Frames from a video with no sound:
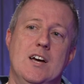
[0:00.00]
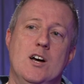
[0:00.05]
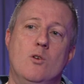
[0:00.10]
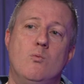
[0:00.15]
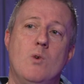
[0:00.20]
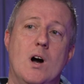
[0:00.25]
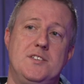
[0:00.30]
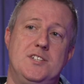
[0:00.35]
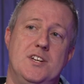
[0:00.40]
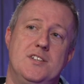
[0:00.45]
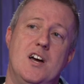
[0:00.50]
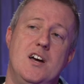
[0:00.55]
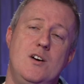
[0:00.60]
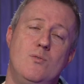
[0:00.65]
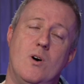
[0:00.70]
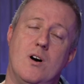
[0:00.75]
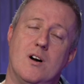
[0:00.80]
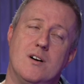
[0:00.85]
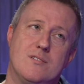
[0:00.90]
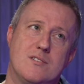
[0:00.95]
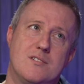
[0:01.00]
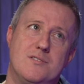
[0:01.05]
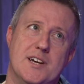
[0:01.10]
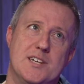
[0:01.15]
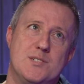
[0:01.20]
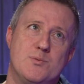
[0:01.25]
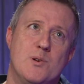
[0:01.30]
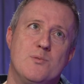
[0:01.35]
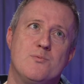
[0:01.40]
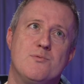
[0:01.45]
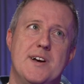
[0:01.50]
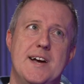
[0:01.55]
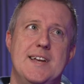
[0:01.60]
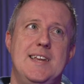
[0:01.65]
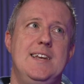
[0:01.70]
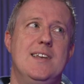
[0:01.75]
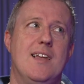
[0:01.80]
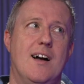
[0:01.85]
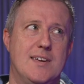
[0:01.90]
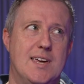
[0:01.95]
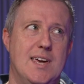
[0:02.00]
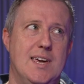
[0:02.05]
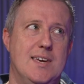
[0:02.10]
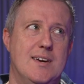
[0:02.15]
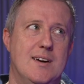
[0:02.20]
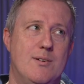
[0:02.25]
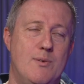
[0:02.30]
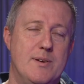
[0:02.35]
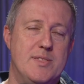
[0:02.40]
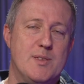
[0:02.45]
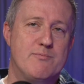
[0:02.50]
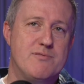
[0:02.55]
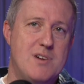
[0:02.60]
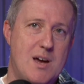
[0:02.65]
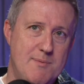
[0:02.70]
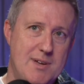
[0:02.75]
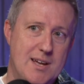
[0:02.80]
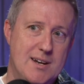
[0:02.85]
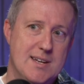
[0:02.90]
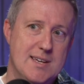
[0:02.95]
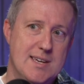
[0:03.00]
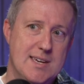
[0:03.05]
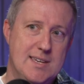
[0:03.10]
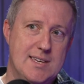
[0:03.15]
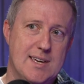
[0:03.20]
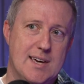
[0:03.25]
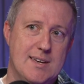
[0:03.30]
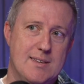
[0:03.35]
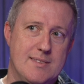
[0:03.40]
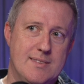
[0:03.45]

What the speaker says: Well, do you know what, Chris? We're really lucky with the Premier League.